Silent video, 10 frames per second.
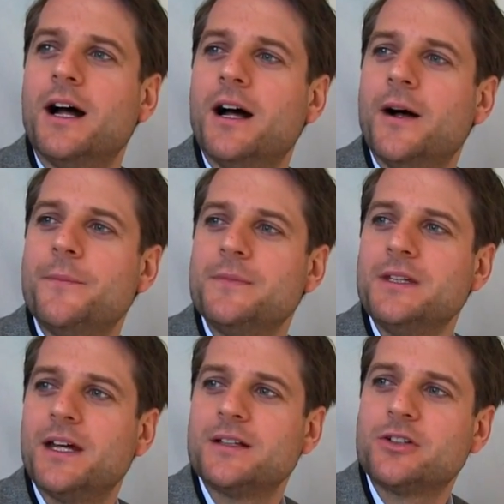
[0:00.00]
Um,
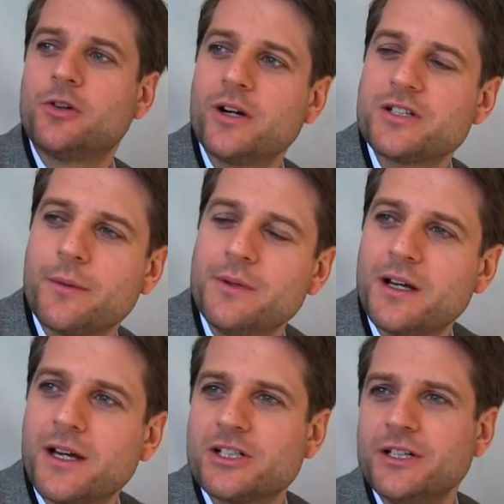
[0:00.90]
yeah, that's a good question. I mean,
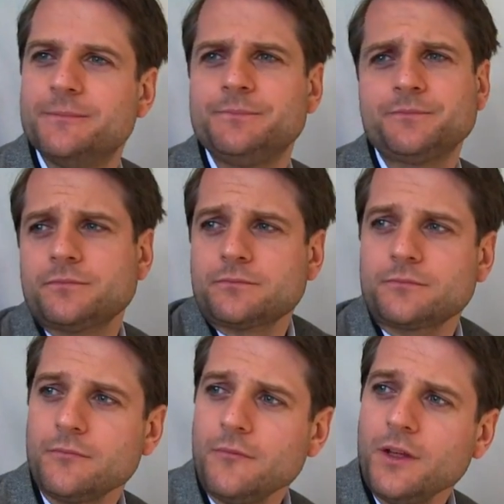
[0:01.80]
actually,
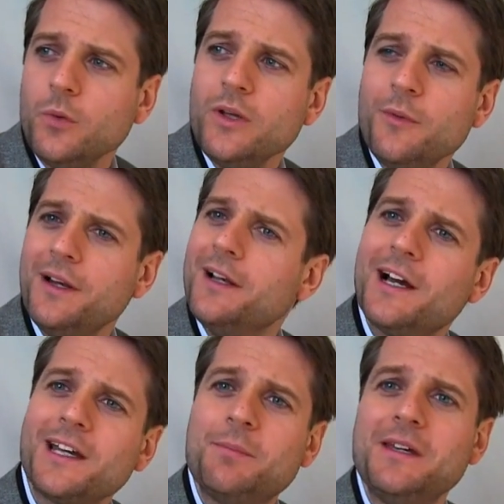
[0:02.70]
we really
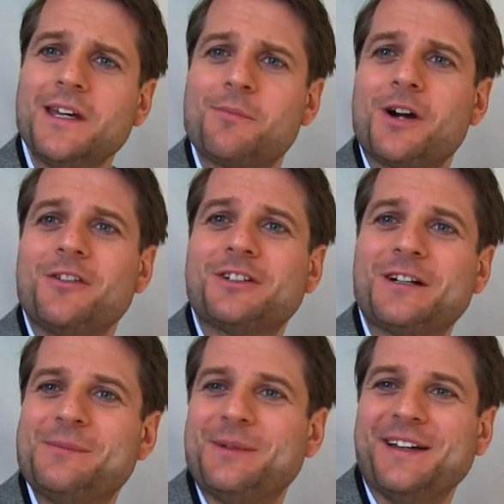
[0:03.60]
like being a private
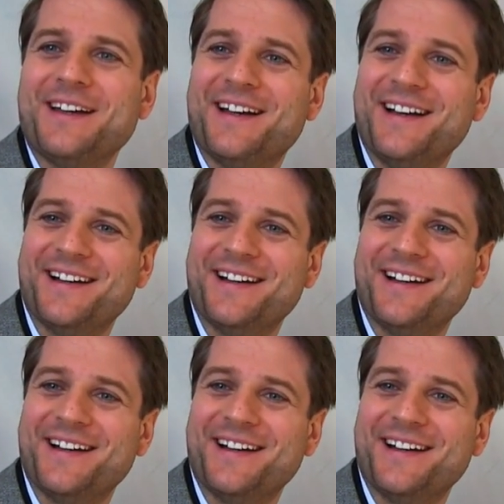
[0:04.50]
company.